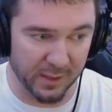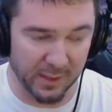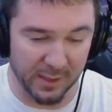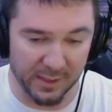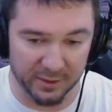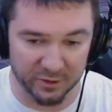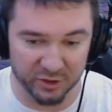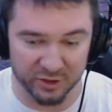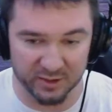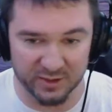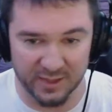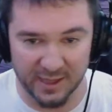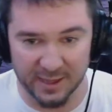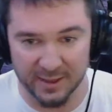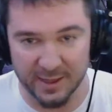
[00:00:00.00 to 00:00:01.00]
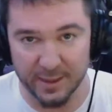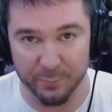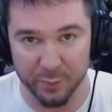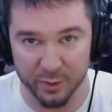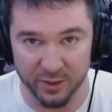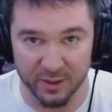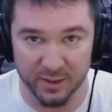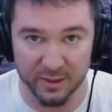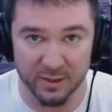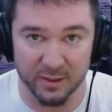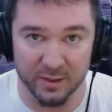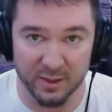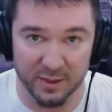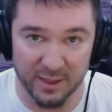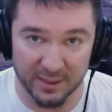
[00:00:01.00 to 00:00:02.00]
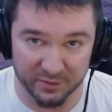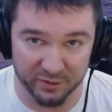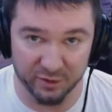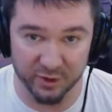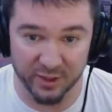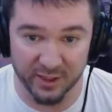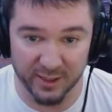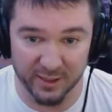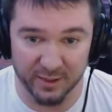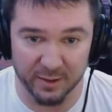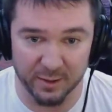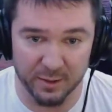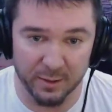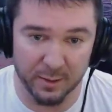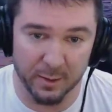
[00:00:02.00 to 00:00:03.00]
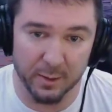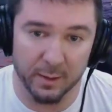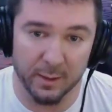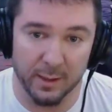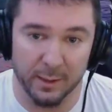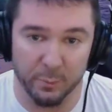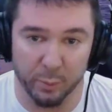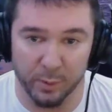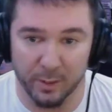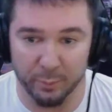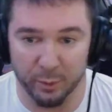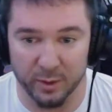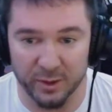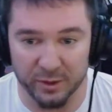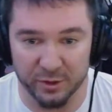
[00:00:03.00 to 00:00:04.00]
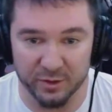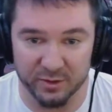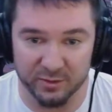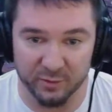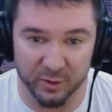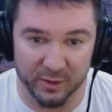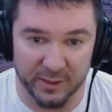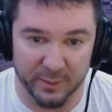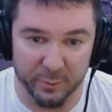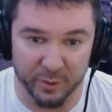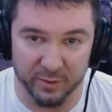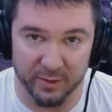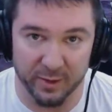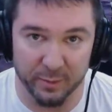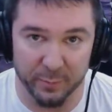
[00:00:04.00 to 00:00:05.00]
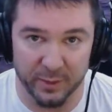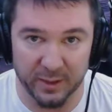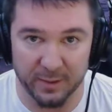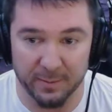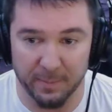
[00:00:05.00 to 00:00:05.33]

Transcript: I just had that put in yesterday in preparations for chemotherapy.